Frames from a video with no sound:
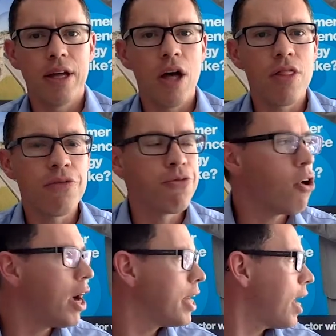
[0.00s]
the
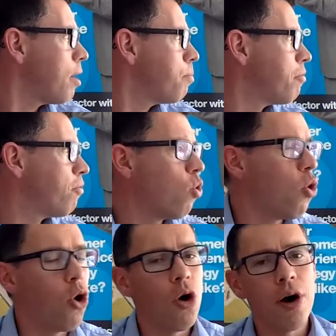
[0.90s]
Friday
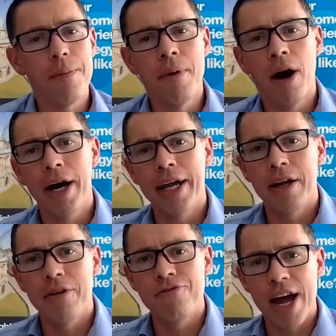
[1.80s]
before my
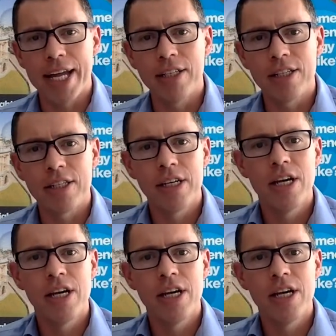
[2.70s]
race,